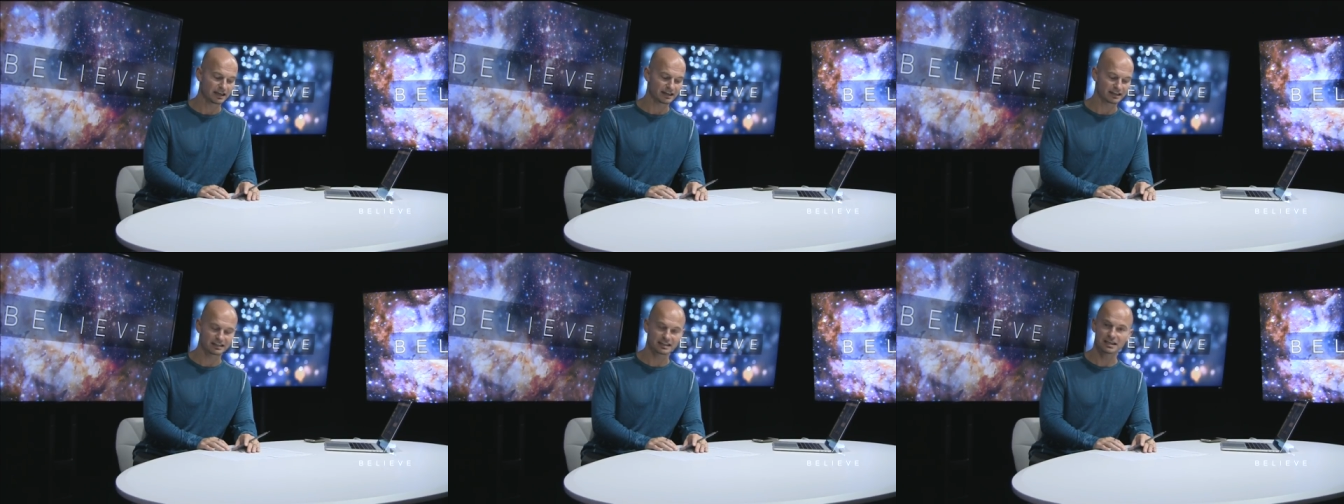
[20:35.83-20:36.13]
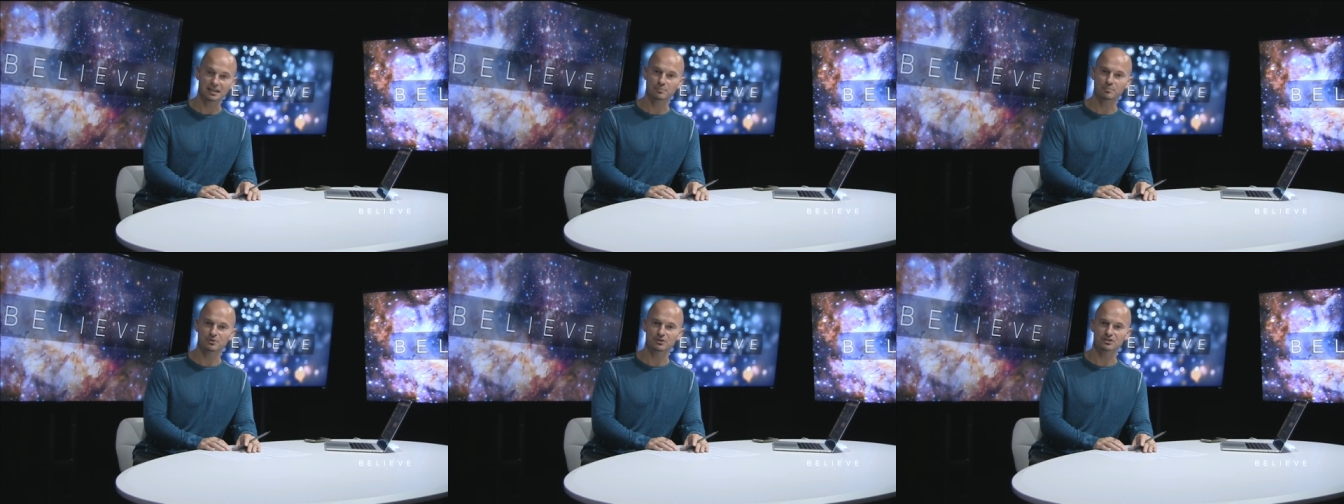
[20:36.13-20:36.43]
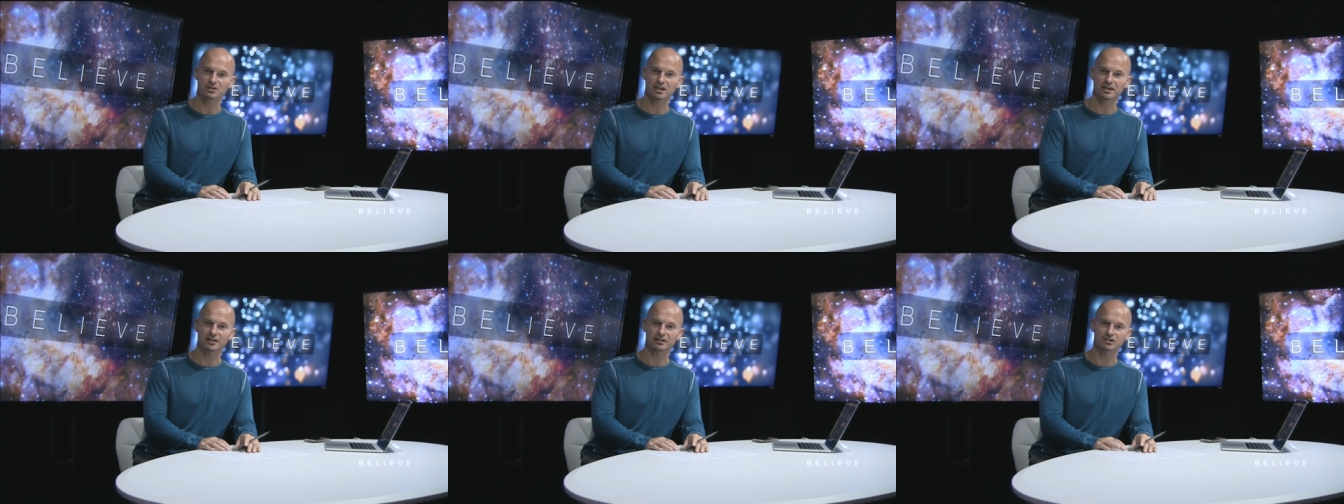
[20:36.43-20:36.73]
and keep
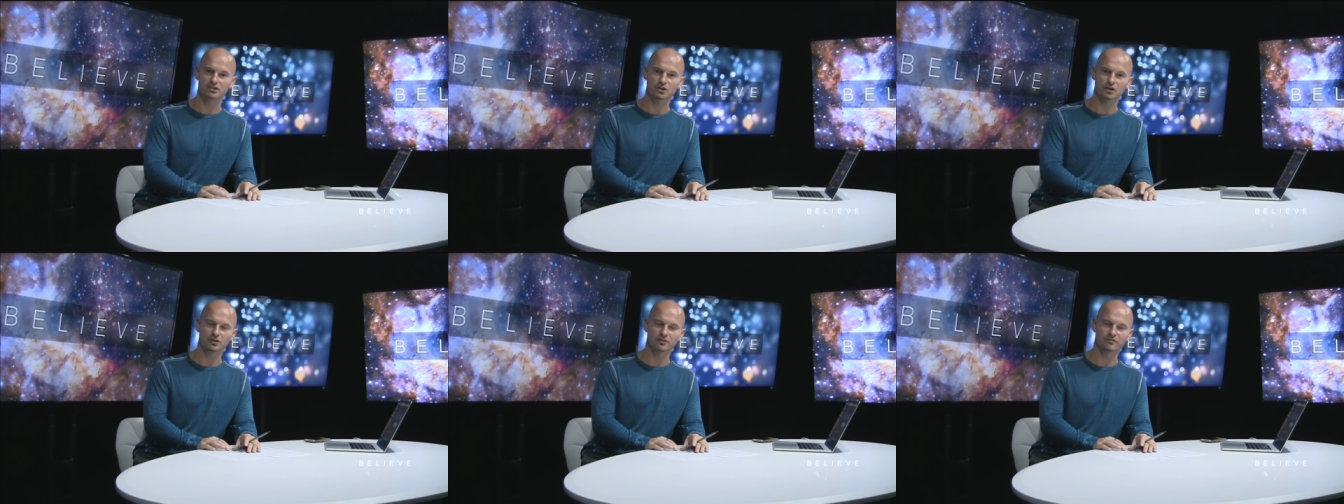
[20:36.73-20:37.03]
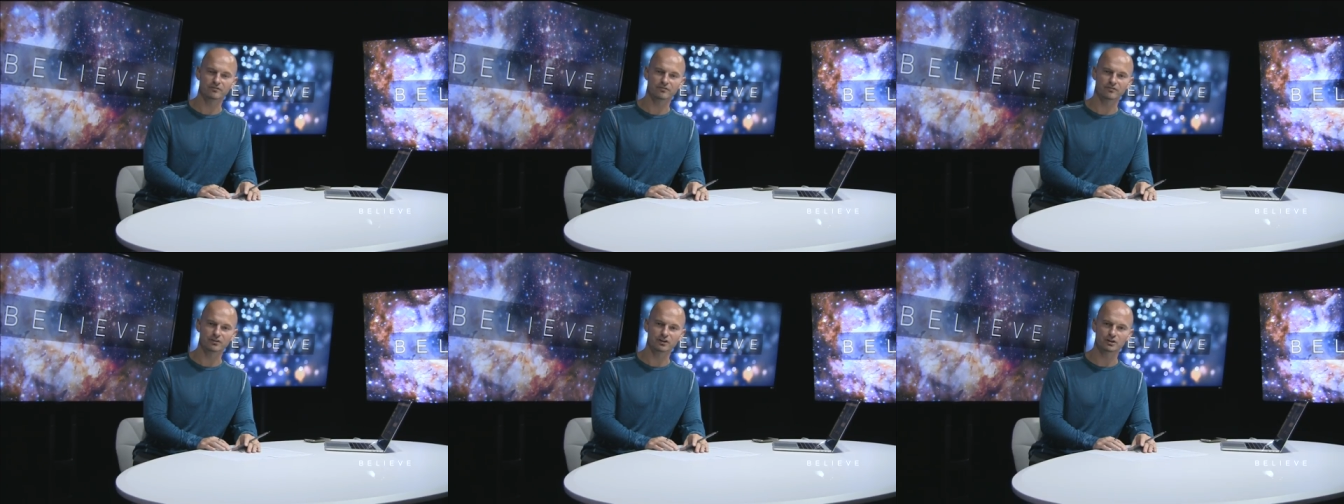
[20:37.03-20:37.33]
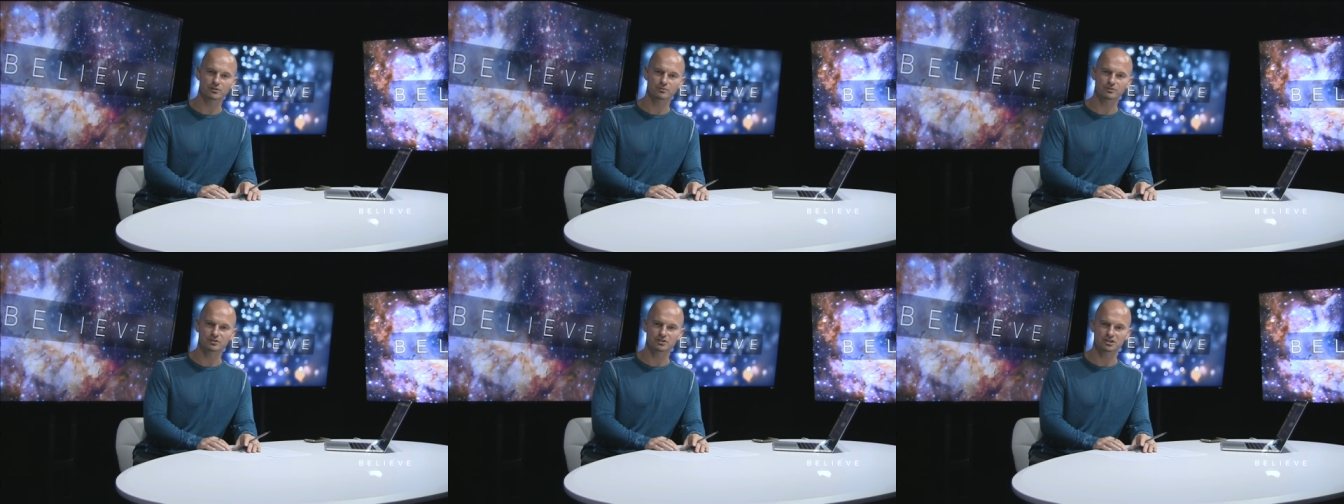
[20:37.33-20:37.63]
us on a certain
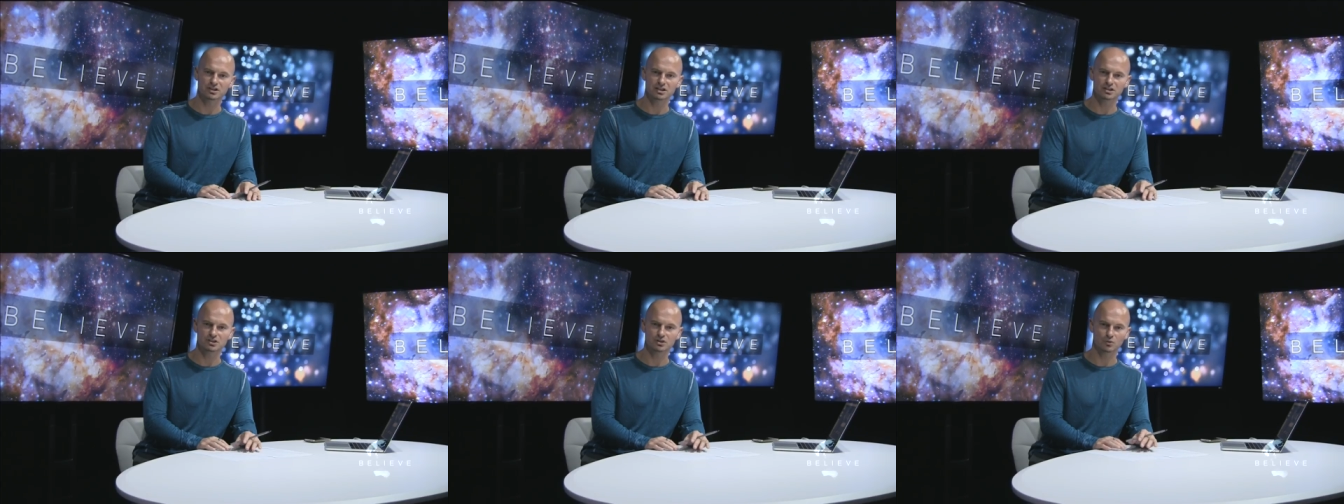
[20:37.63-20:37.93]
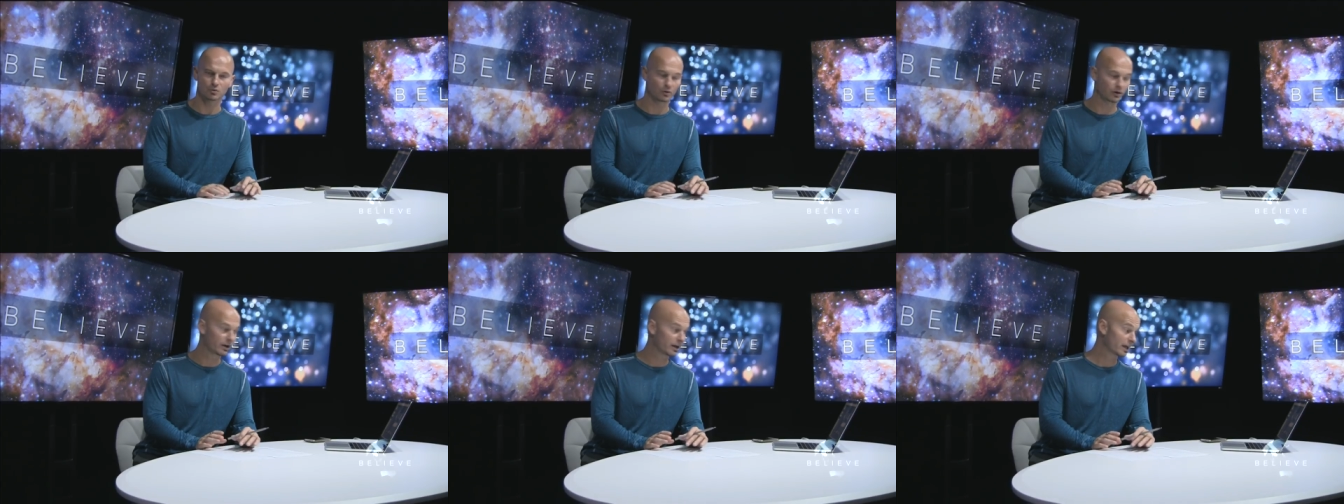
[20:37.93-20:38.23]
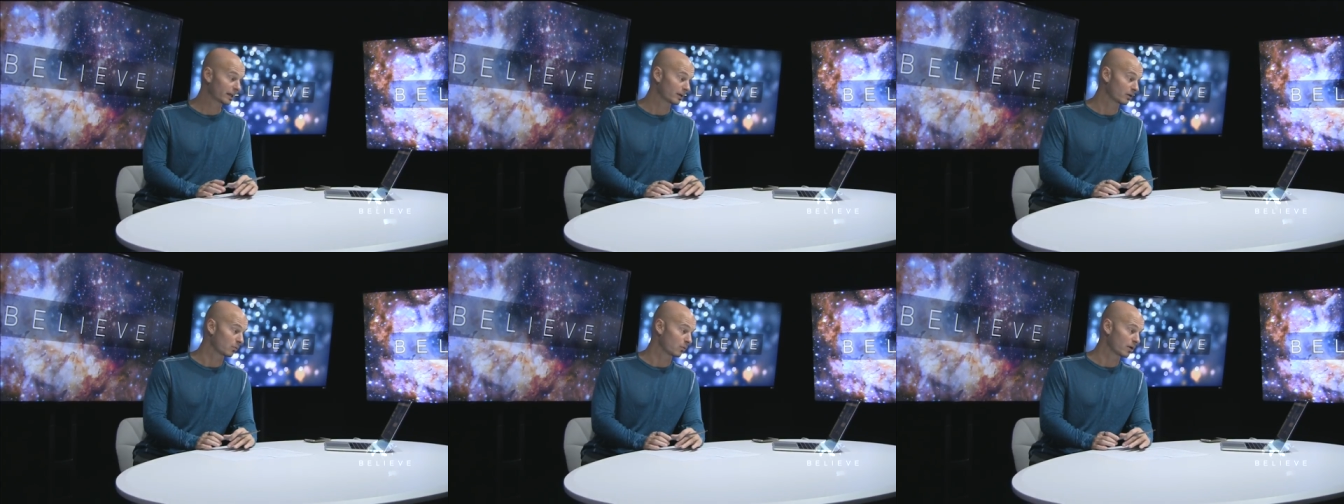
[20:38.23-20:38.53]
frequency so we're
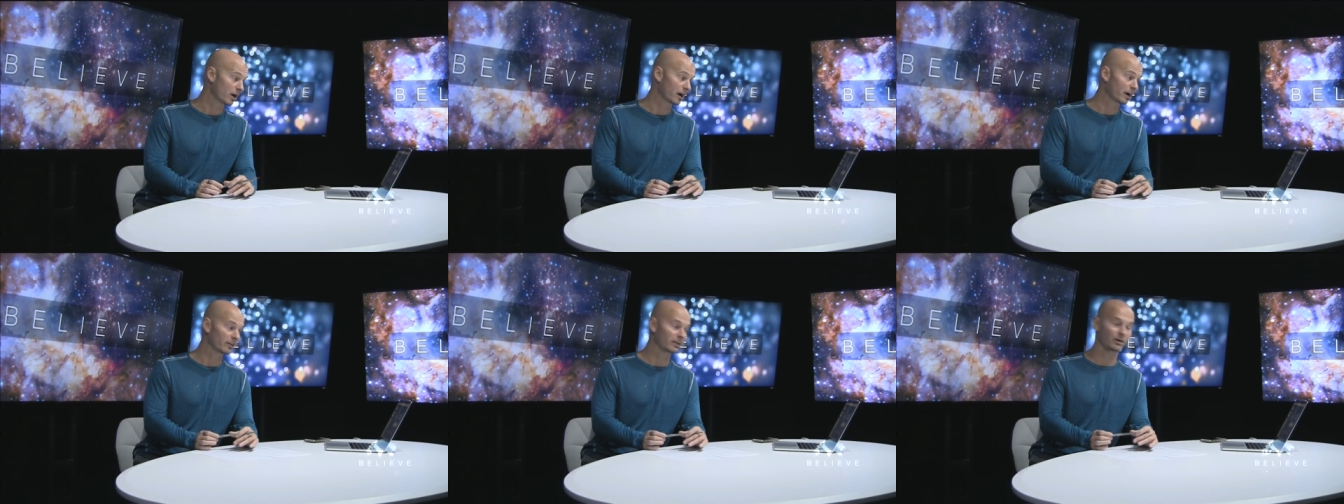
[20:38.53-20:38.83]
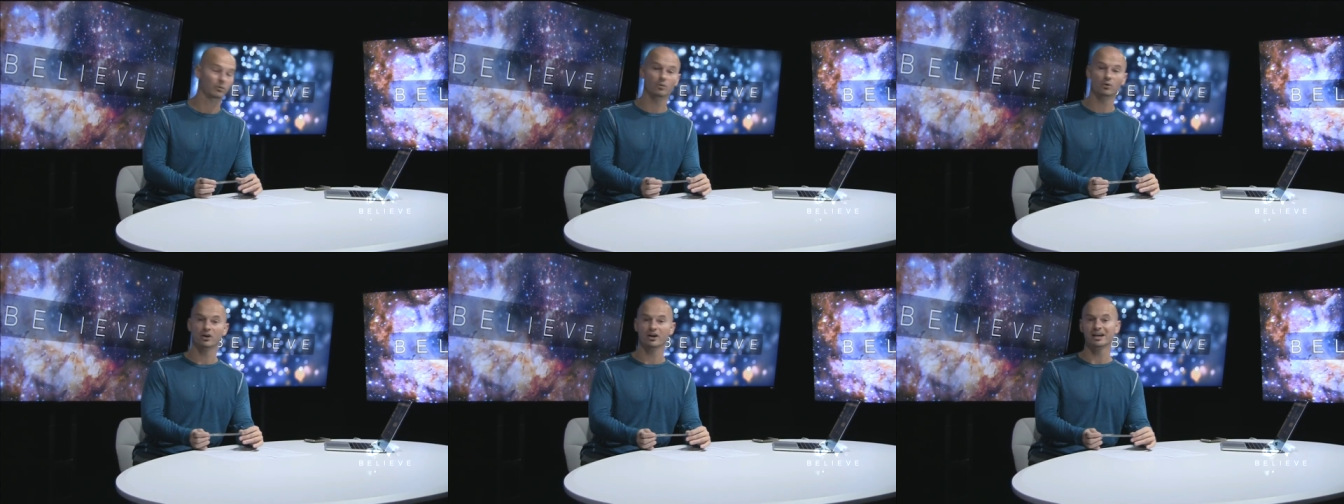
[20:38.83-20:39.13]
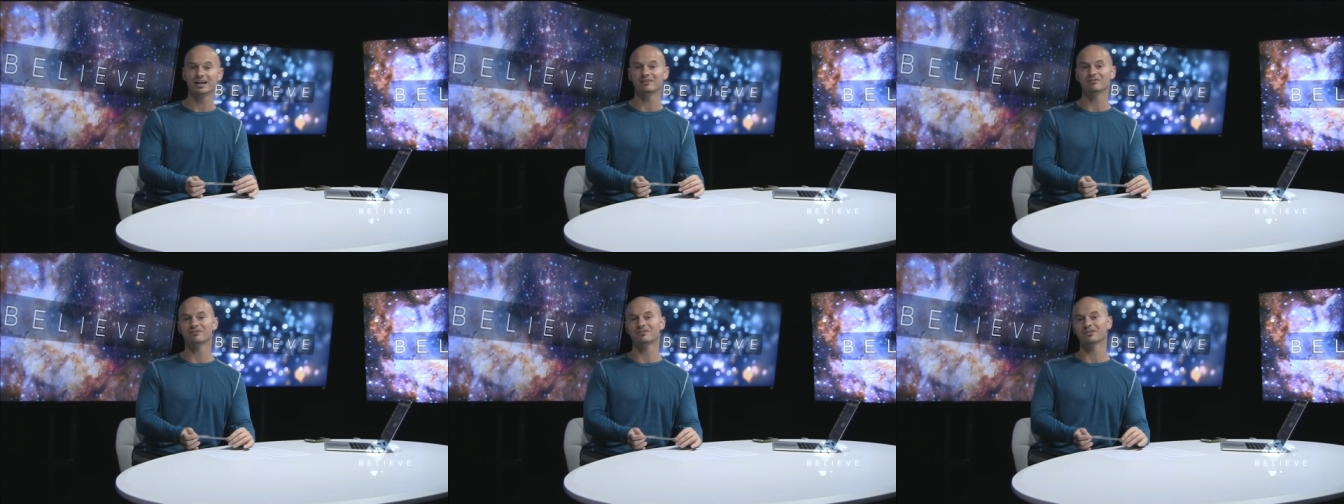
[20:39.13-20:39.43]
not aware that we're
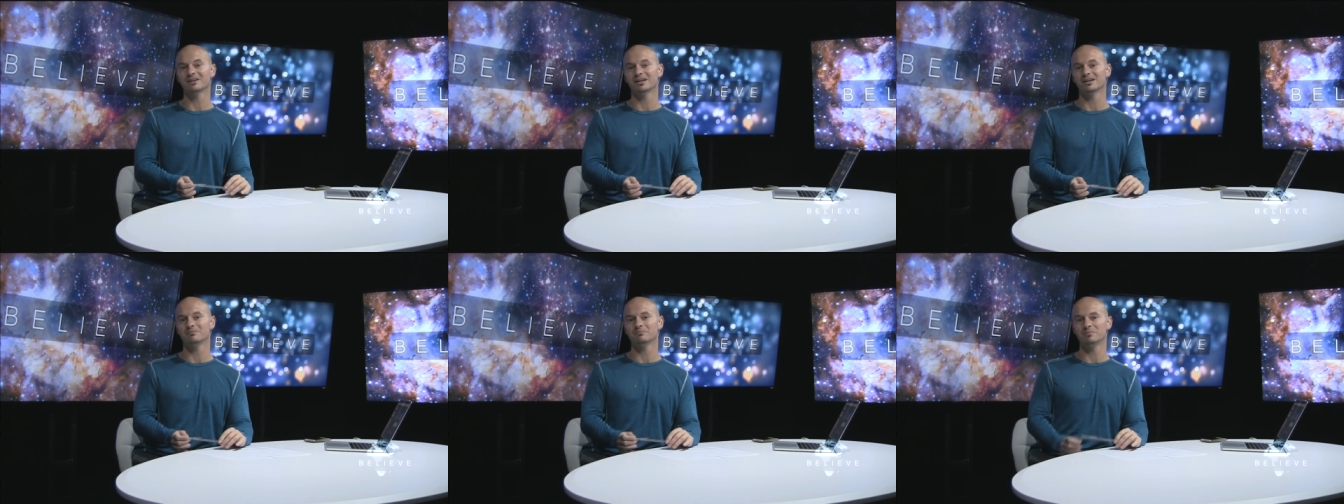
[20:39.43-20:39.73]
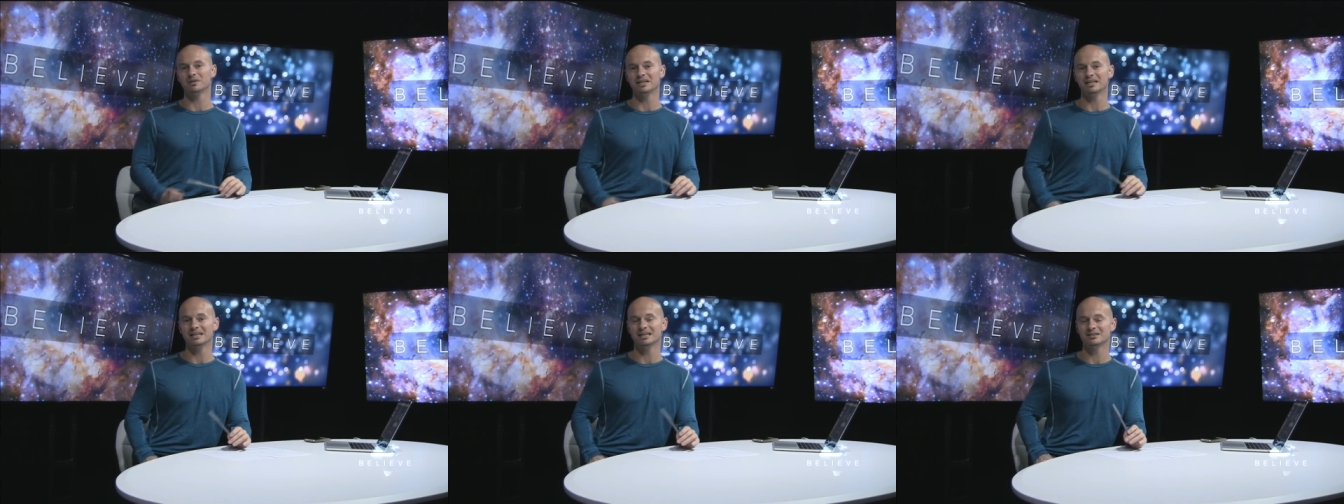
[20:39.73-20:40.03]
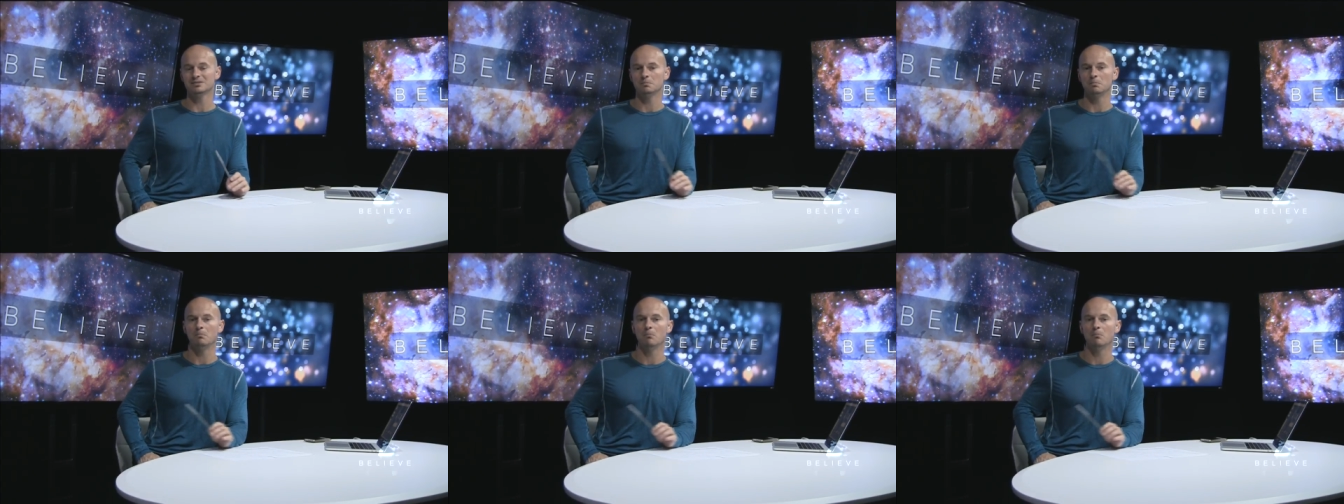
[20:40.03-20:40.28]
infinite beings,